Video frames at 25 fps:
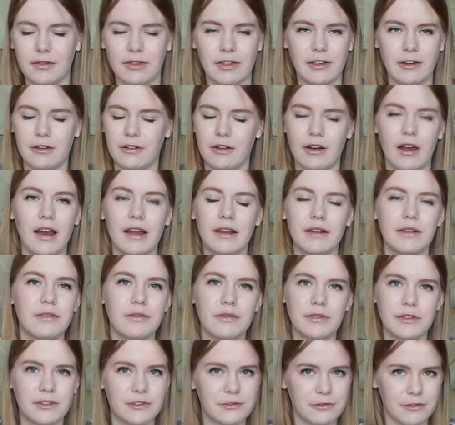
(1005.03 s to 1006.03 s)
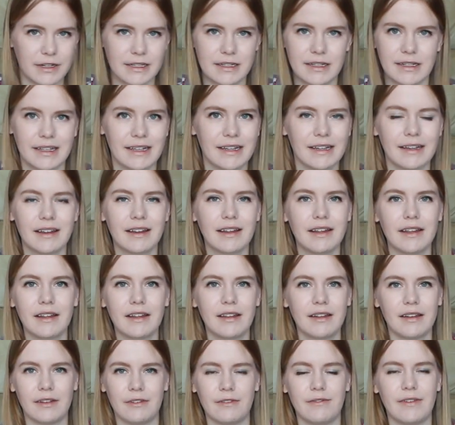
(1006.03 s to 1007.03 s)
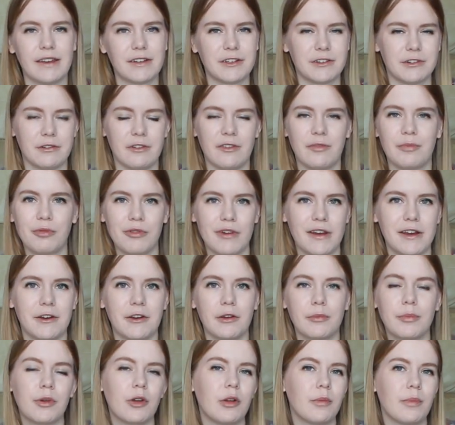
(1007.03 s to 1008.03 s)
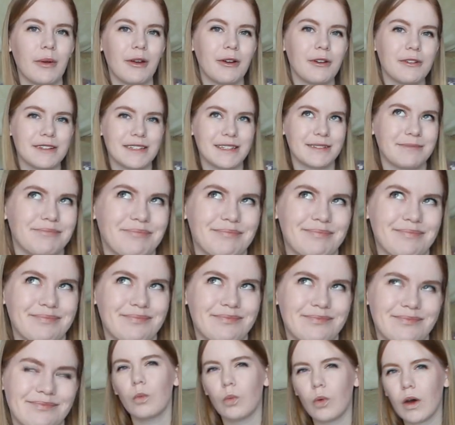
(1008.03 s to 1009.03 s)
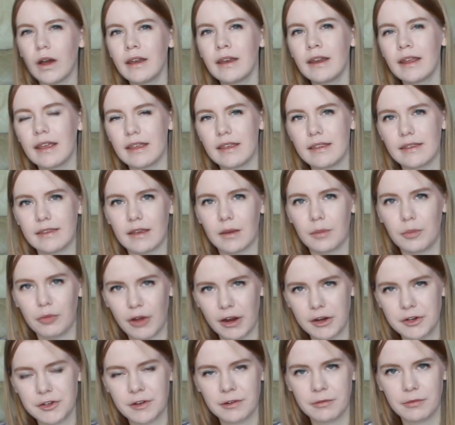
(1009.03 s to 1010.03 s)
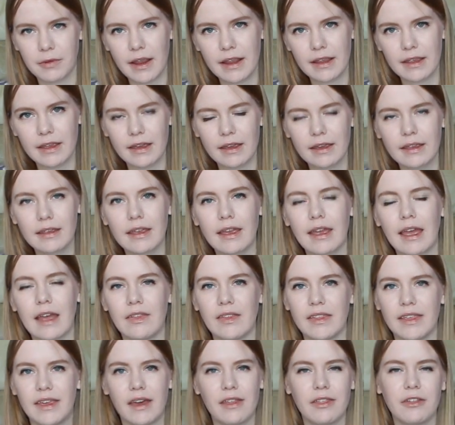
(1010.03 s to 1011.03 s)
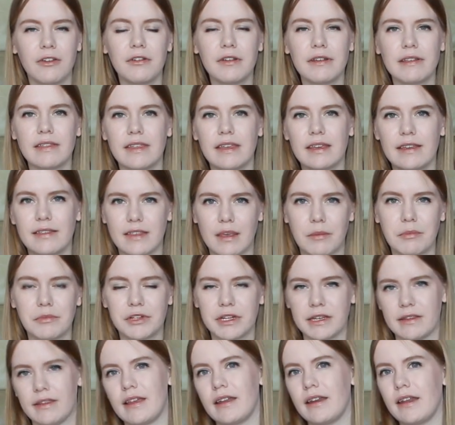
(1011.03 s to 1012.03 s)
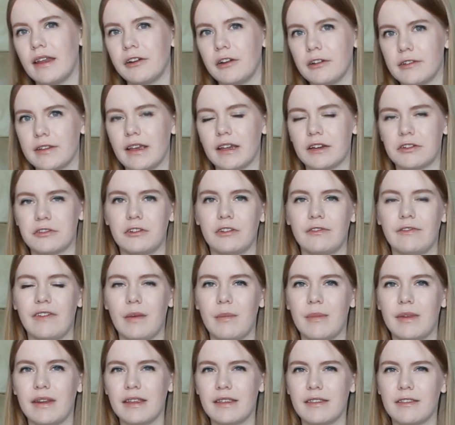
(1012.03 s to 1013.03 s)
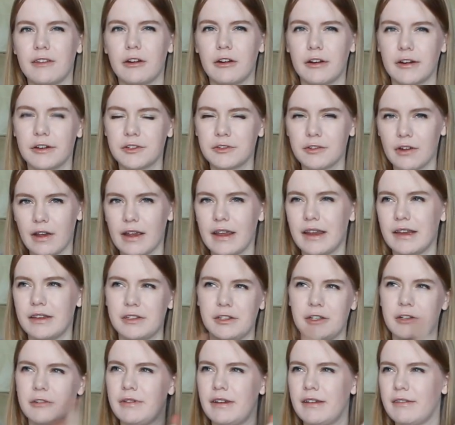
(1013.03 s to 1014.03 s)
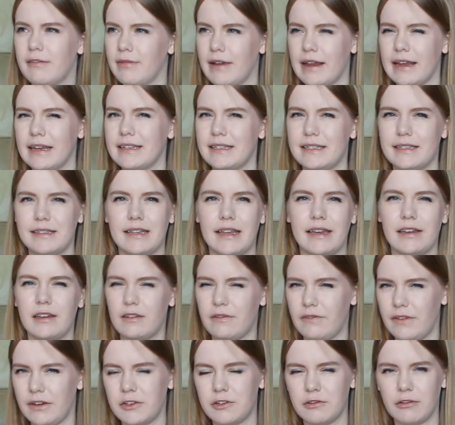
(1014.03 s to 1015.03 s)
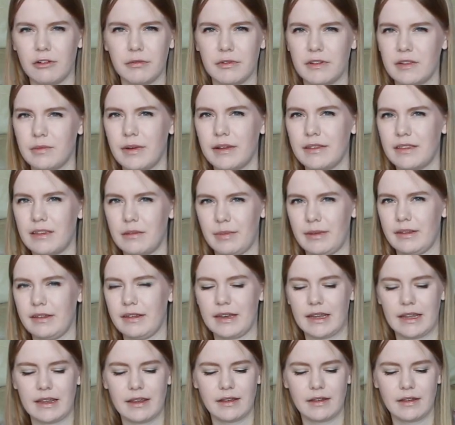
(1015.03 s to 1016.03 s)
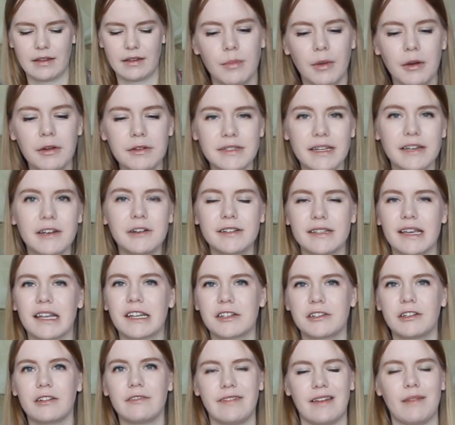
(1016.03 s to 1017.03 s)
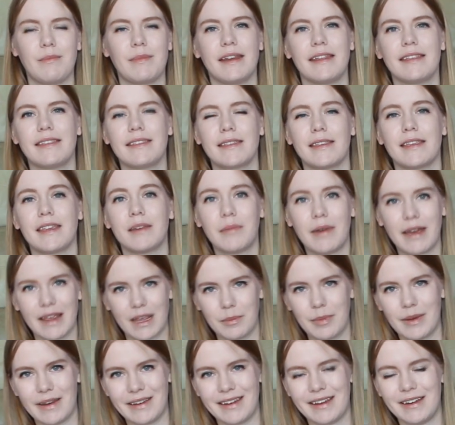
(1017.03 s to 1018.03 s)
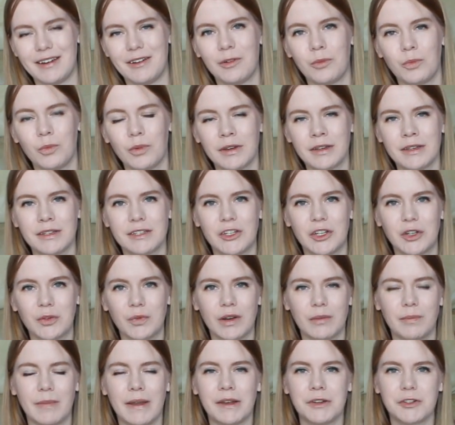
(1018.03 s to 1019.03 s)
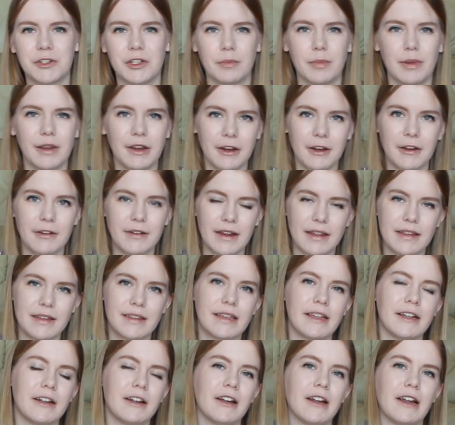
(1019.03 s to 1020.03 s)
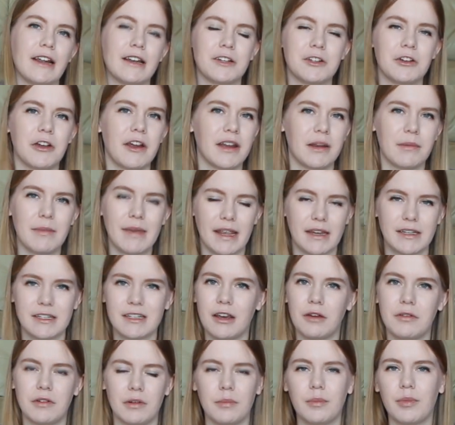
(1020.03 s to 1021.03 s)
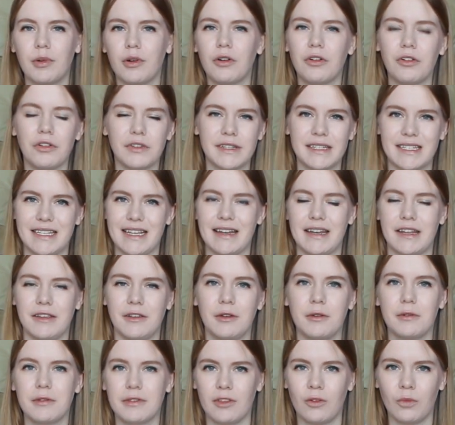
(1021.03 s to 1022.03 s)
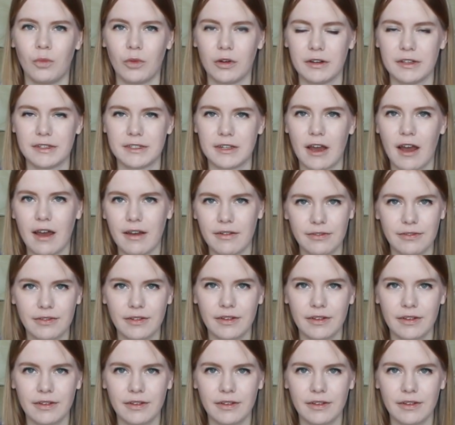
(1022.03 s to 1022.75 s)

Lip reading: They're not strictly a feature of Prager poopers. One is oppression ranking, and the other is the assumption that intersectional feminists are trying to erase individual responsibility. Most intersectional feminists, in my opinion, wouldn't do what Ben Shapiro does here and try to make a totem pole deciding who's the worst off.